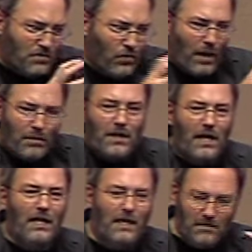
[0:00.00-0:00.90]

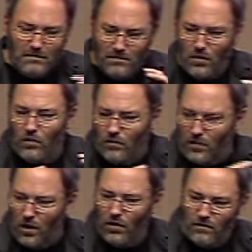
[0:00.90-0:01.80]
replicating it note for
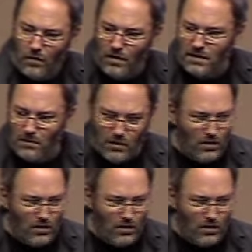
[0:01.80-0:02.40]
note, very similar.